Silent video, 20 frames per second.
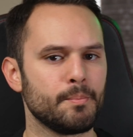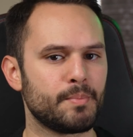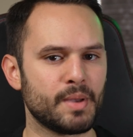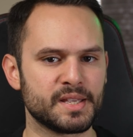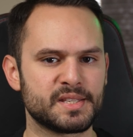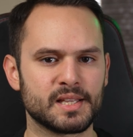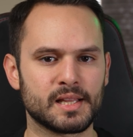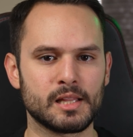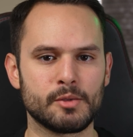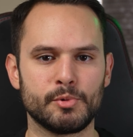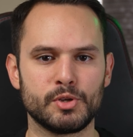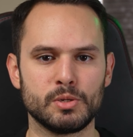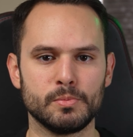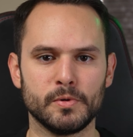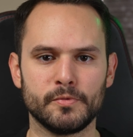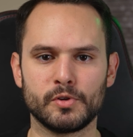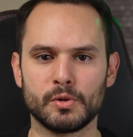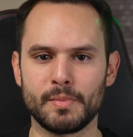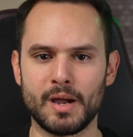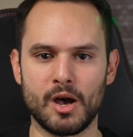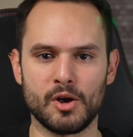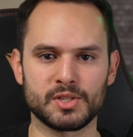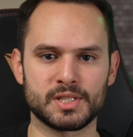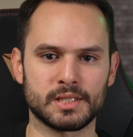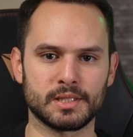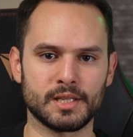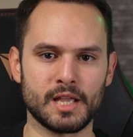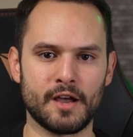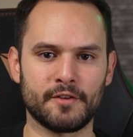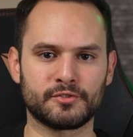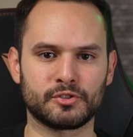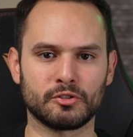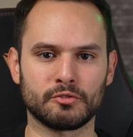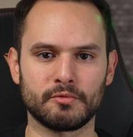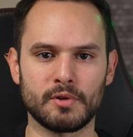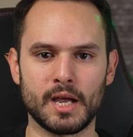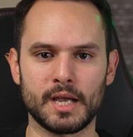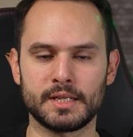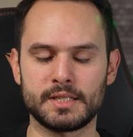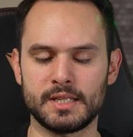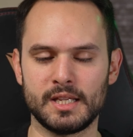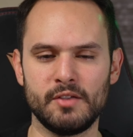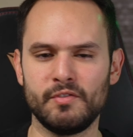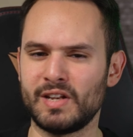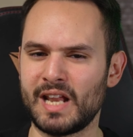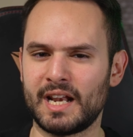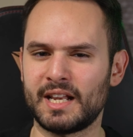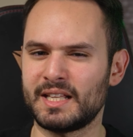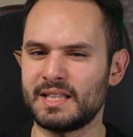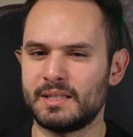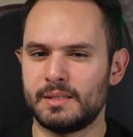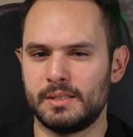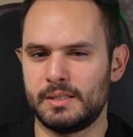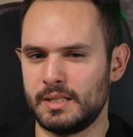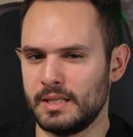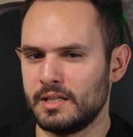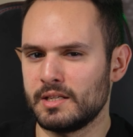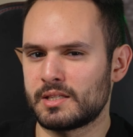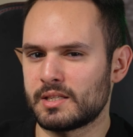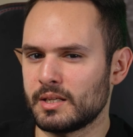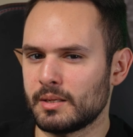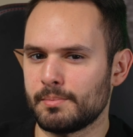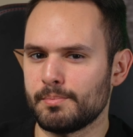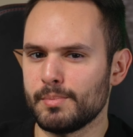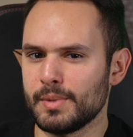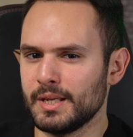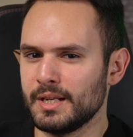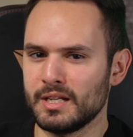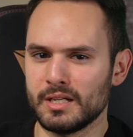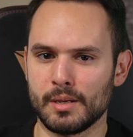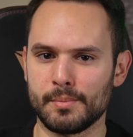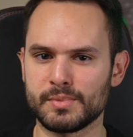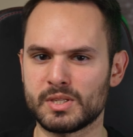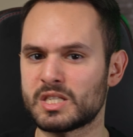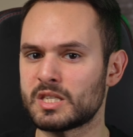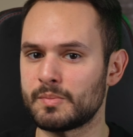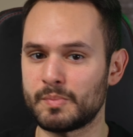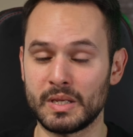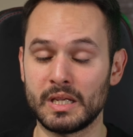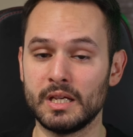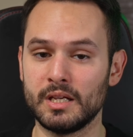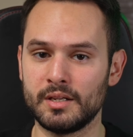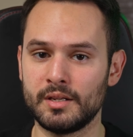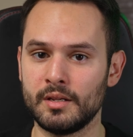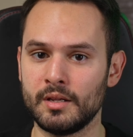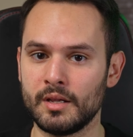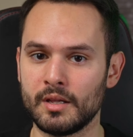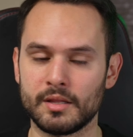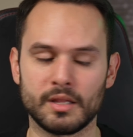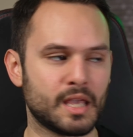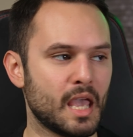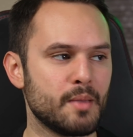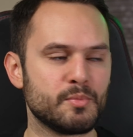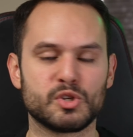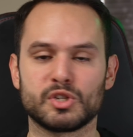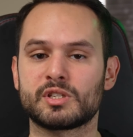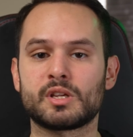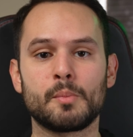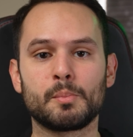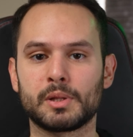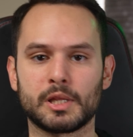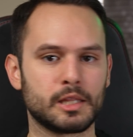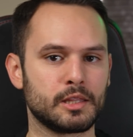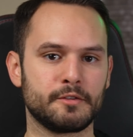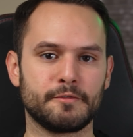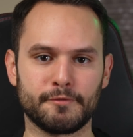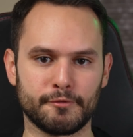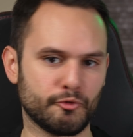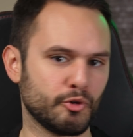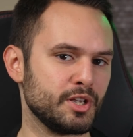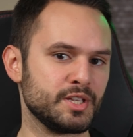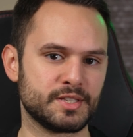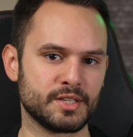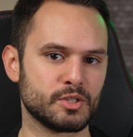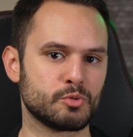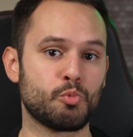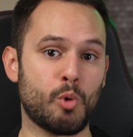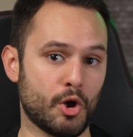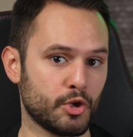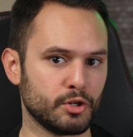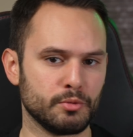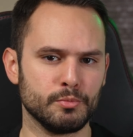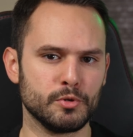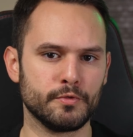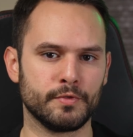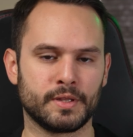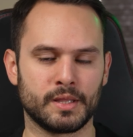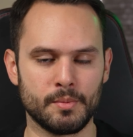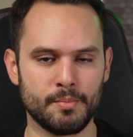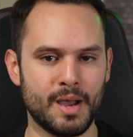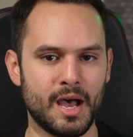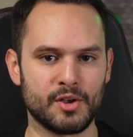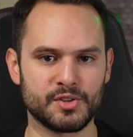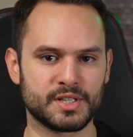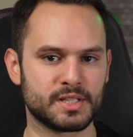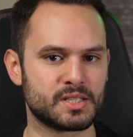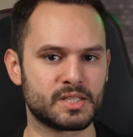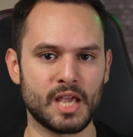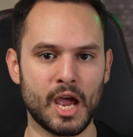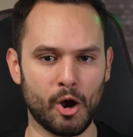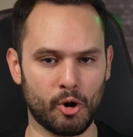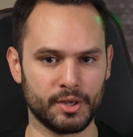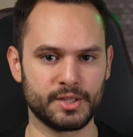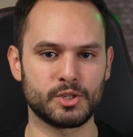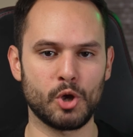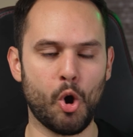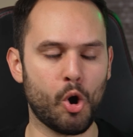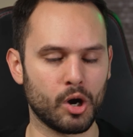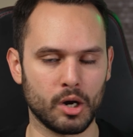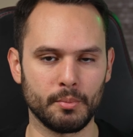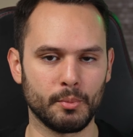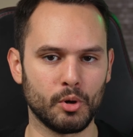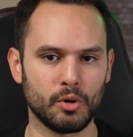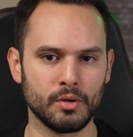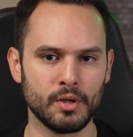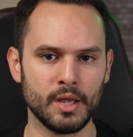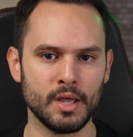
Basically, when you move your mouse left or right, even at a decent medium speed, the game just completely freezes while you're moving the mouse. It's horrible.